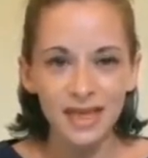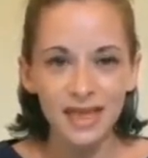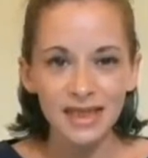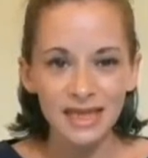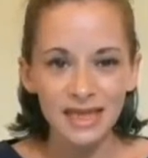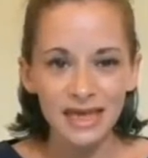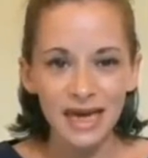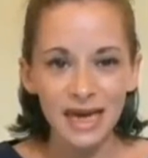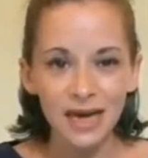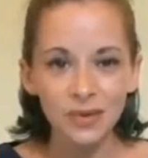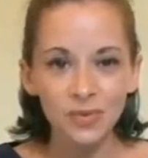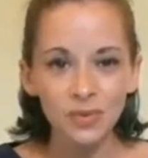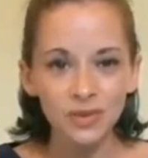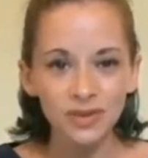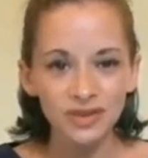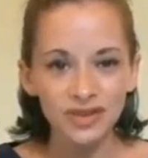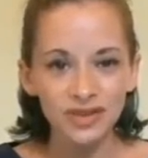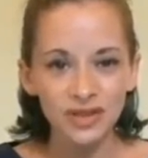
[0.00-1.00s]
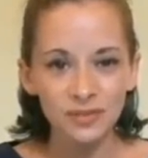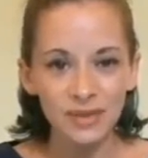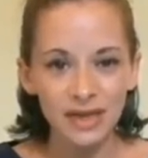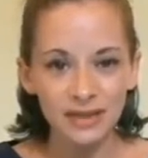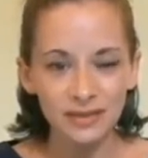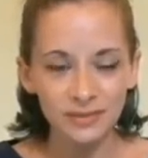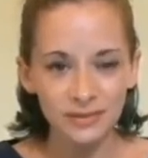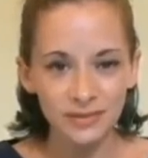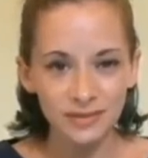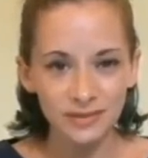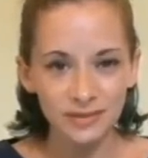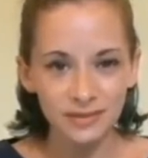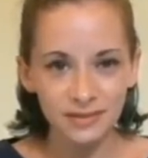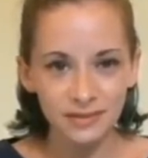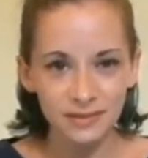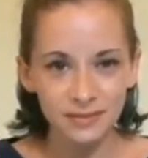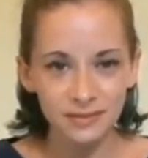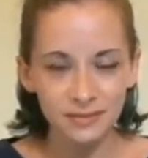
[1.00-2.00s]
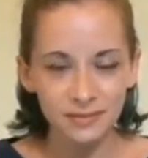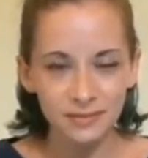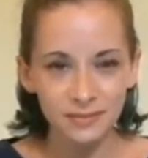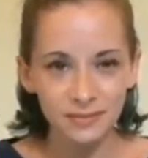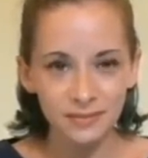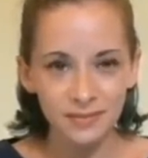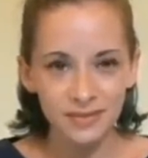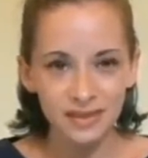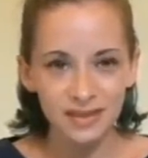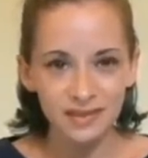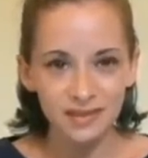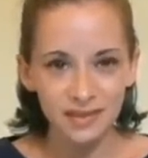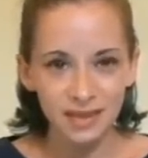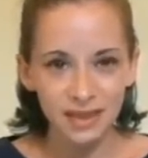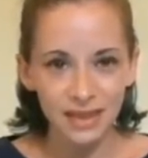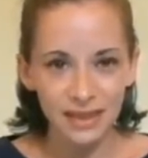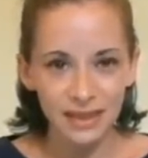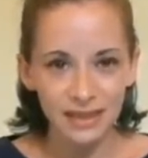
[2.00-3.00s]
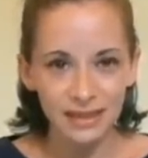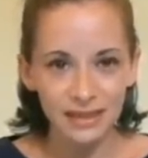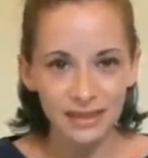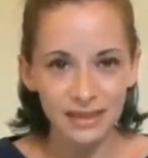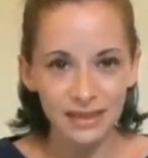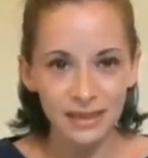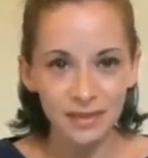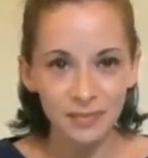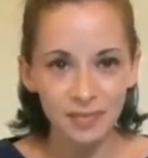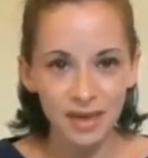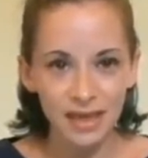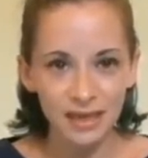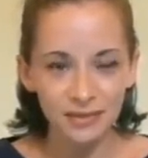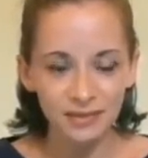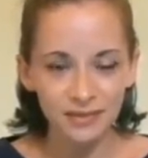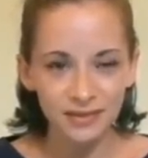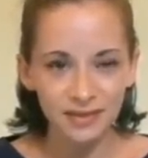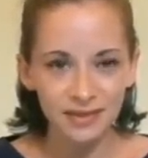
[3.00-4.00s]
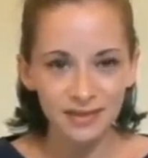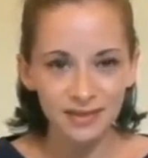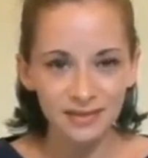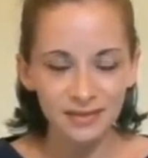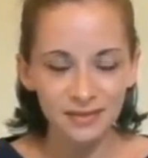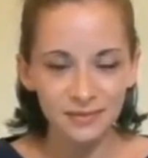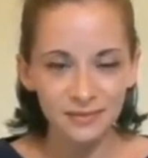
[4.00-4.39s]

The cat watched the mouse. Suddenly it pounced.